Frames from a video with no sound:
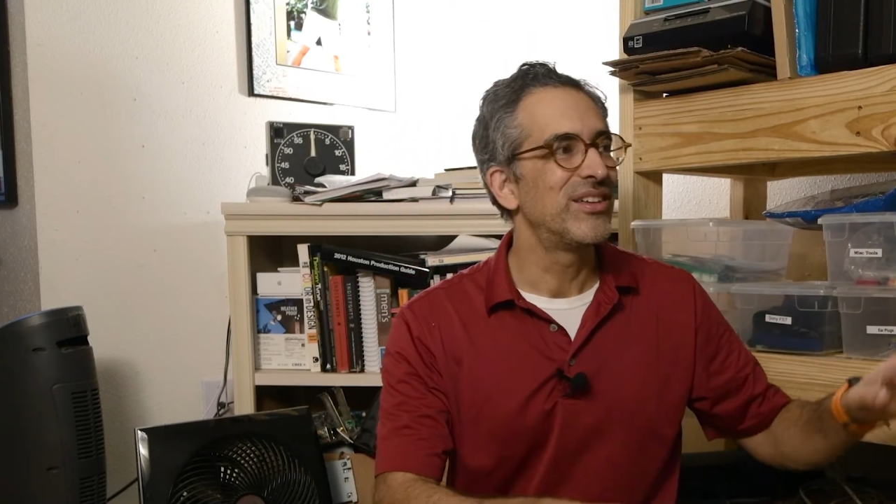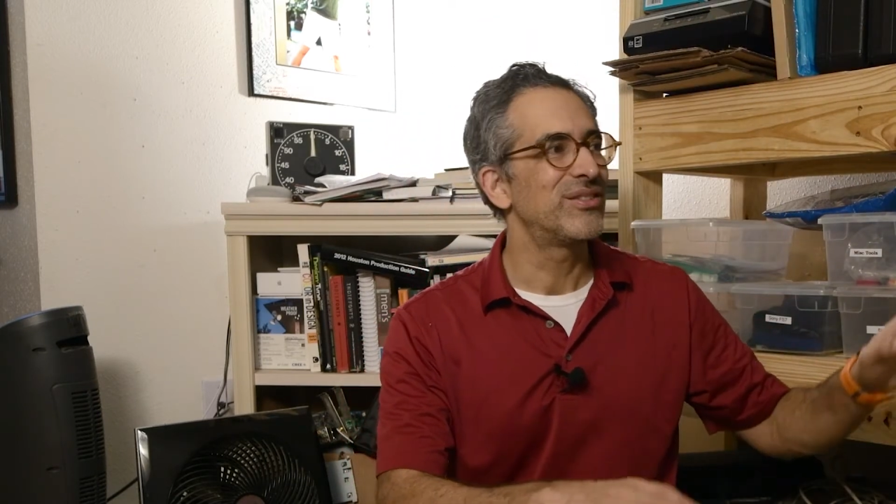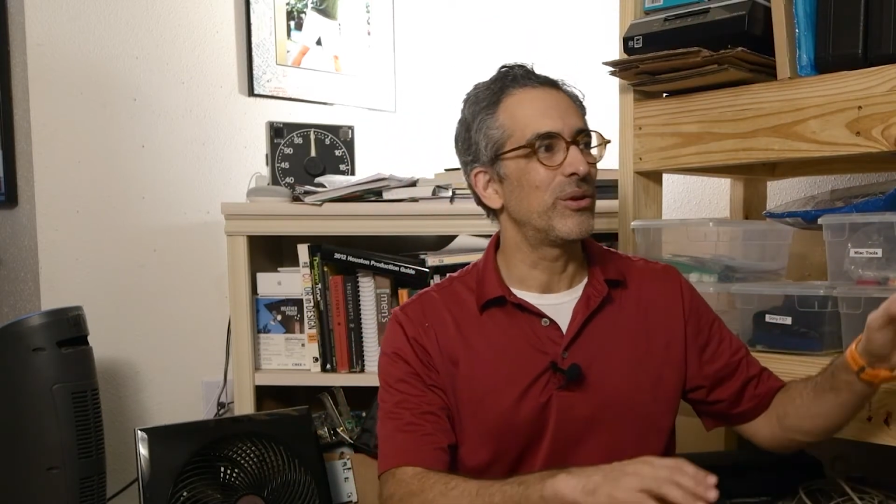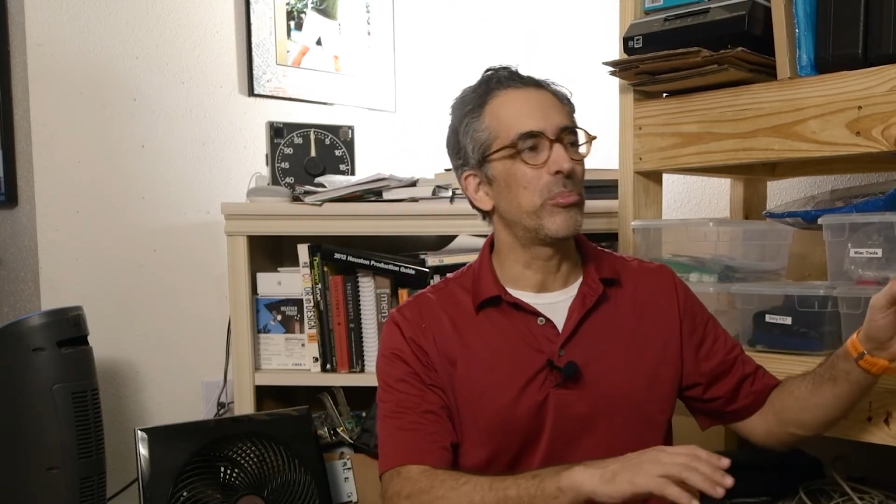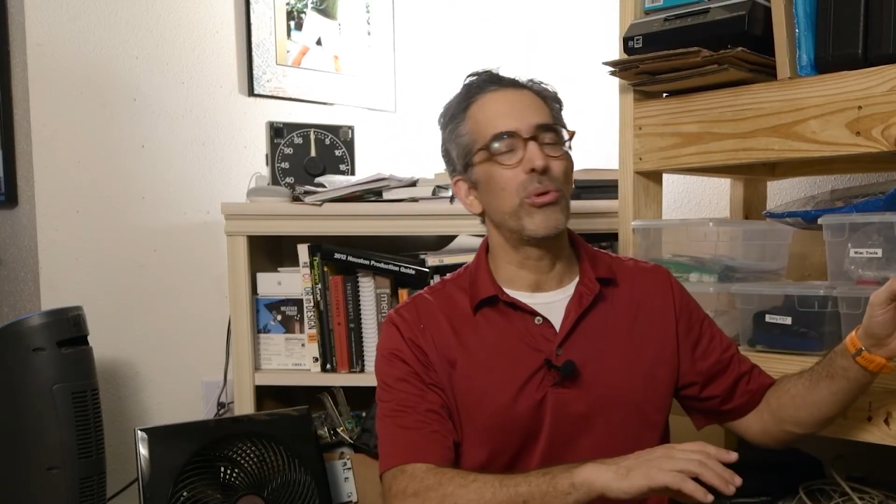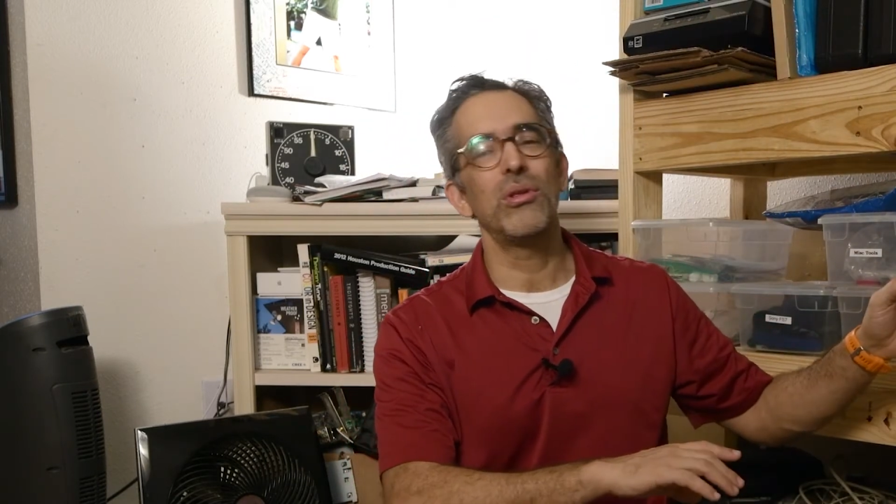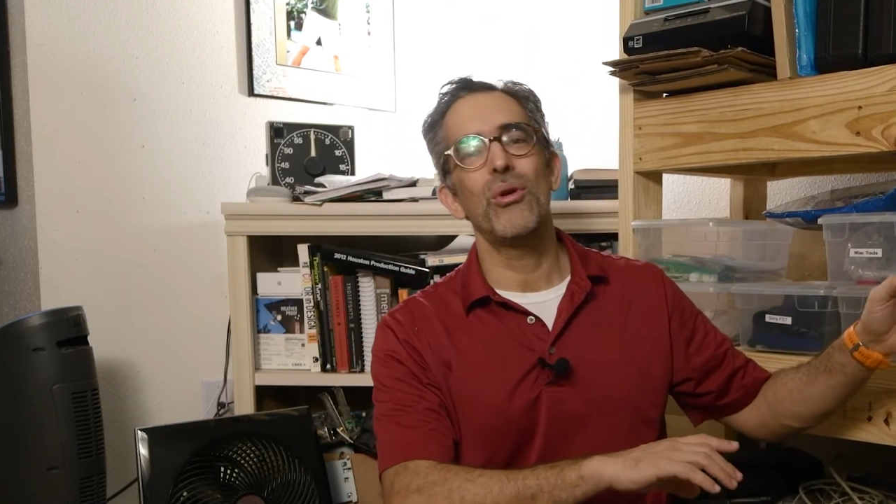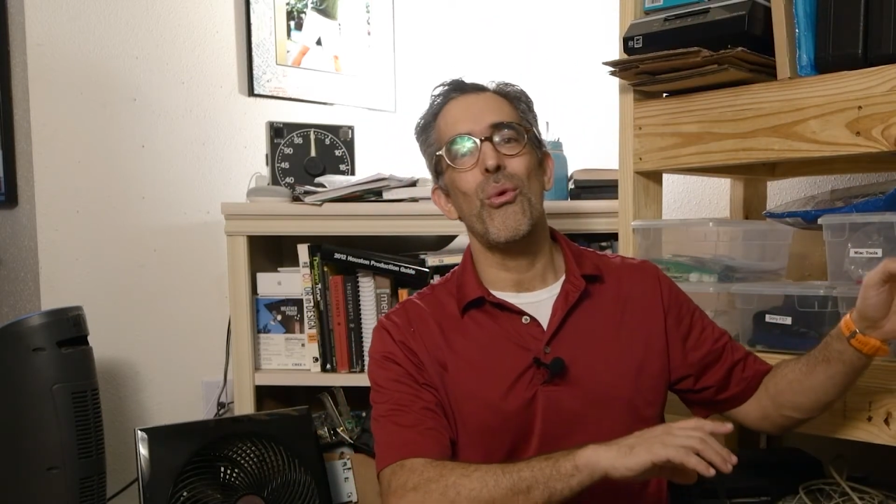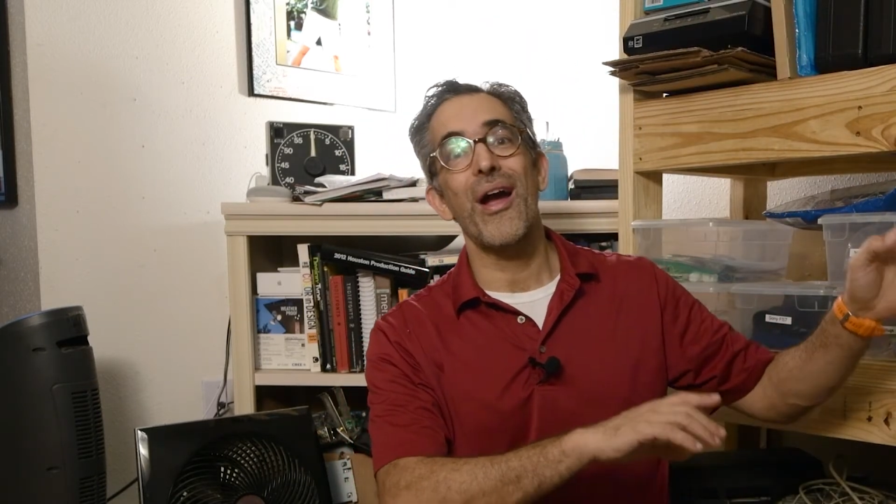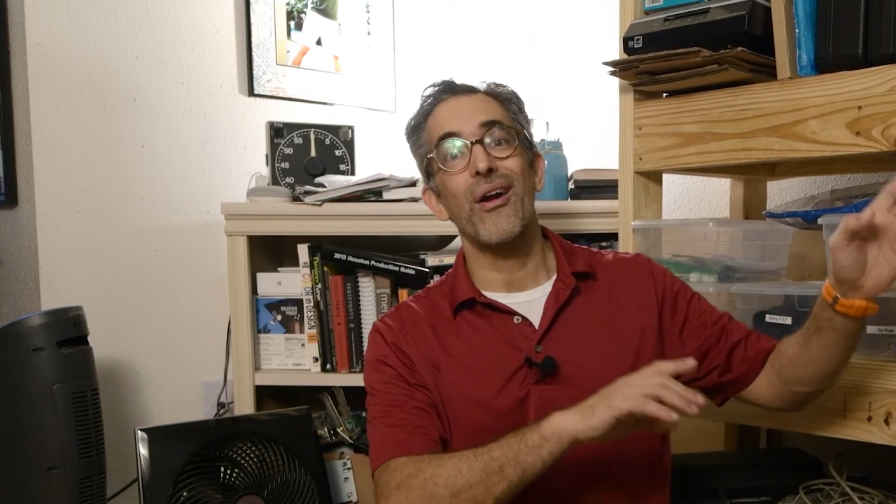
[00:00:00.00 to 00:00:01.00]
so they were pulling
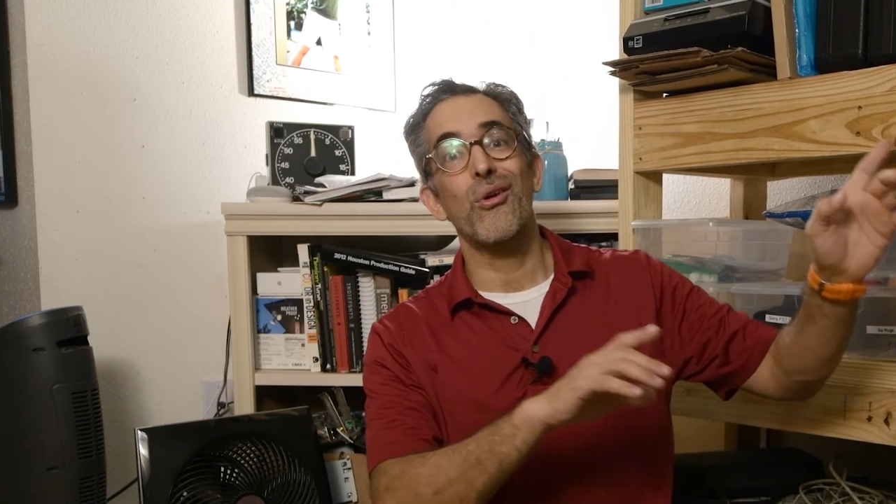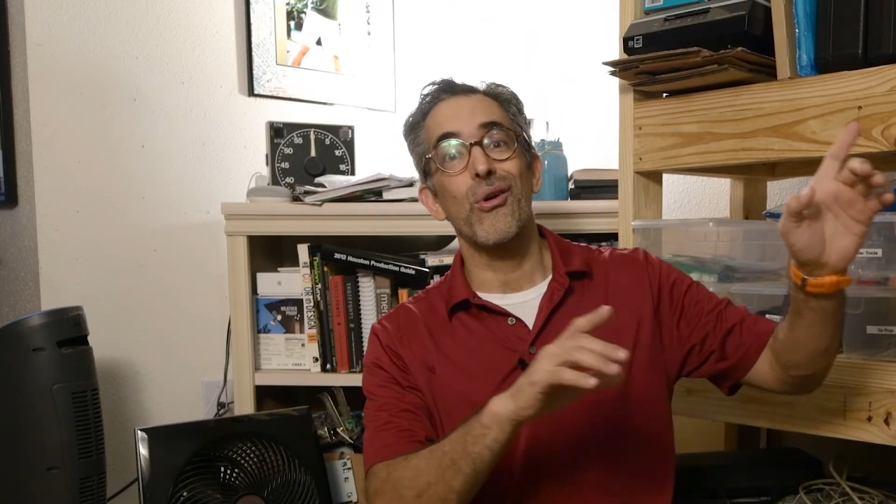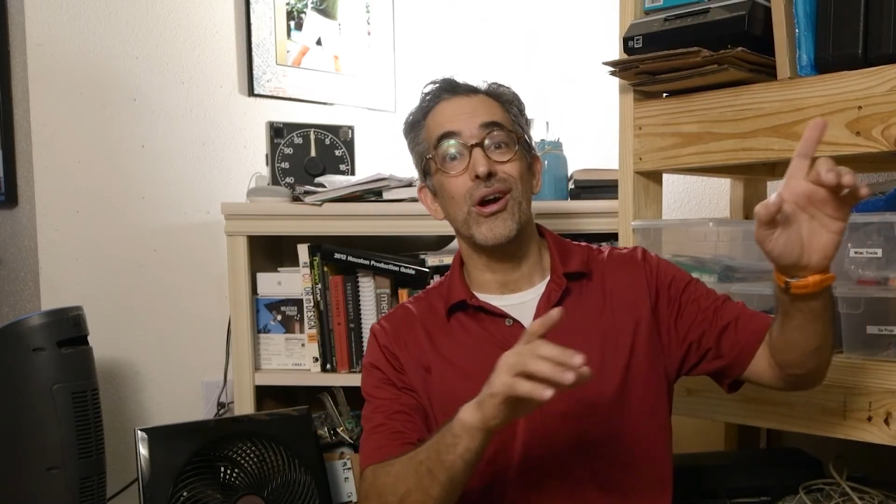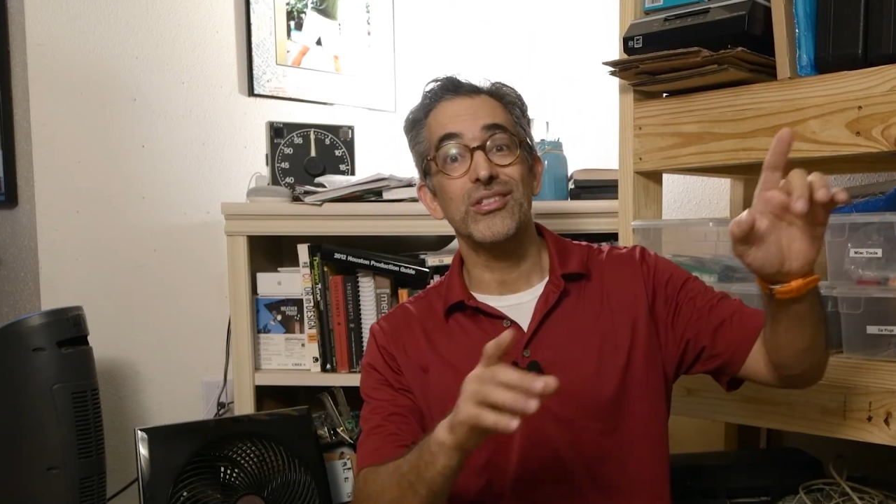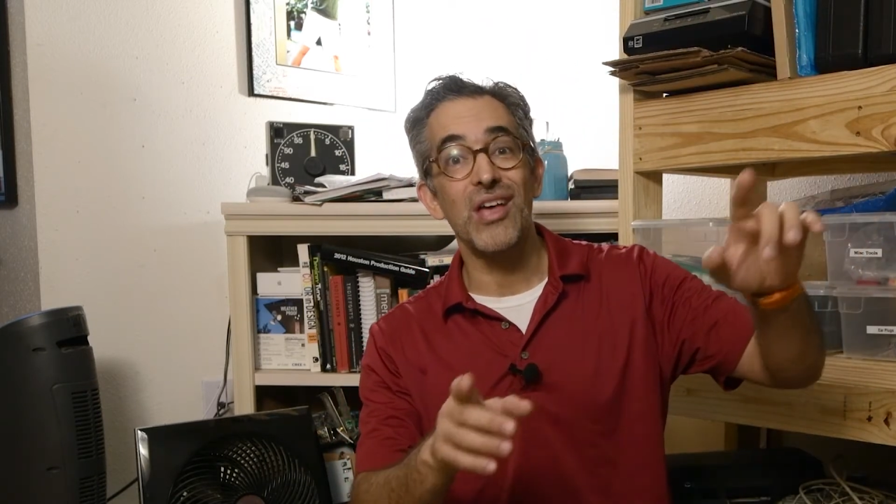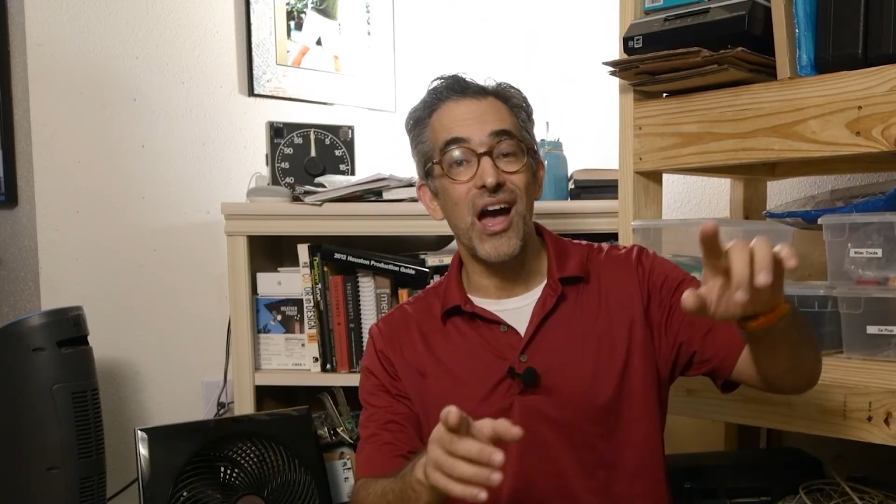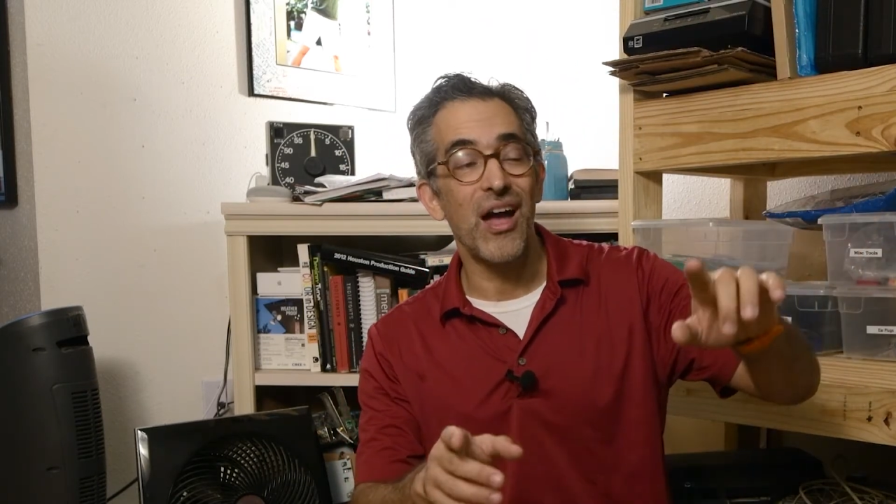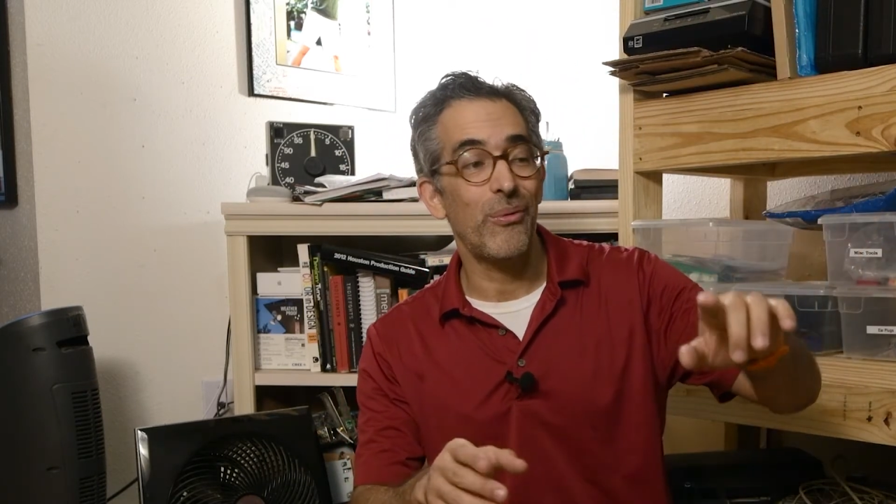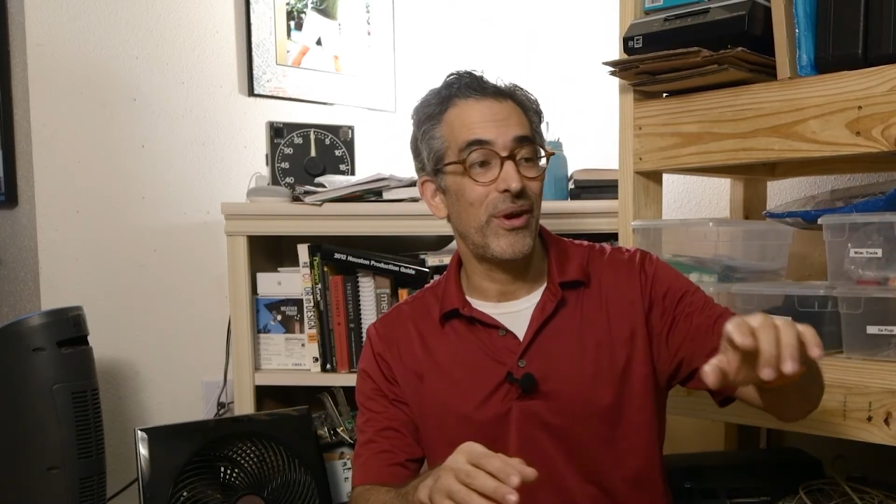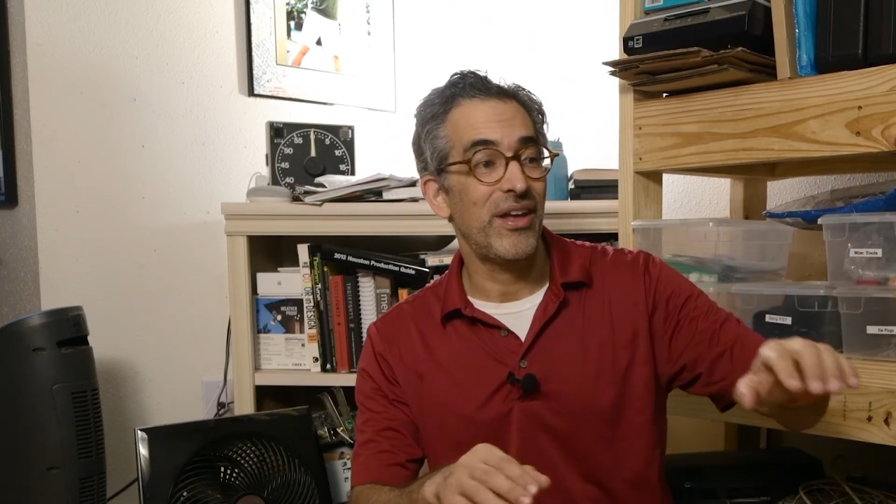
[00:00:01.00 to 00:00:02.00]
a wire across the
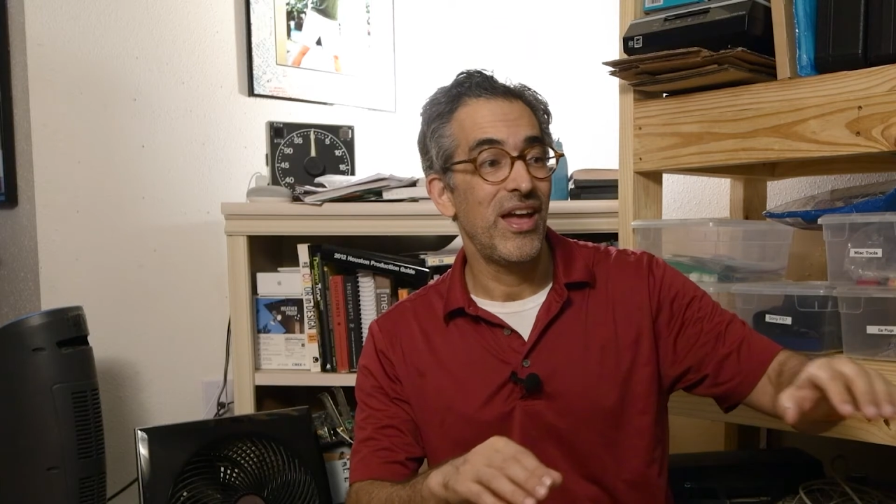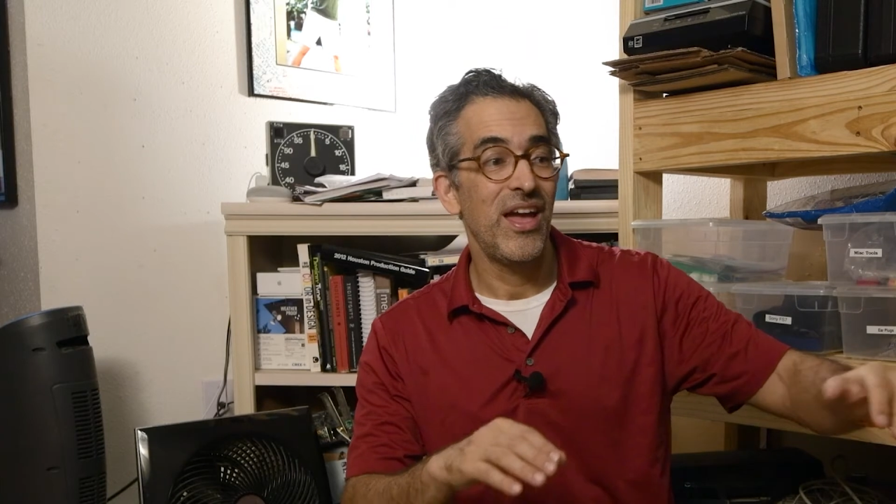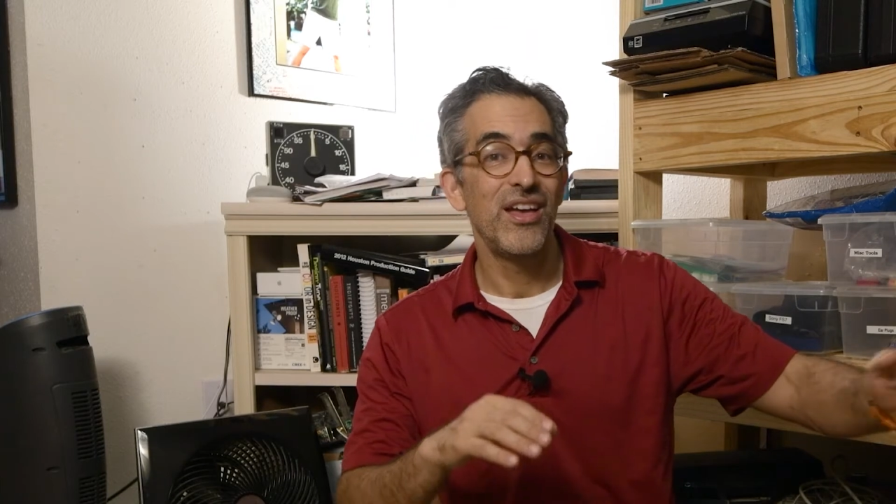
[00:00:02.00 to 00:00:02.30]
highway,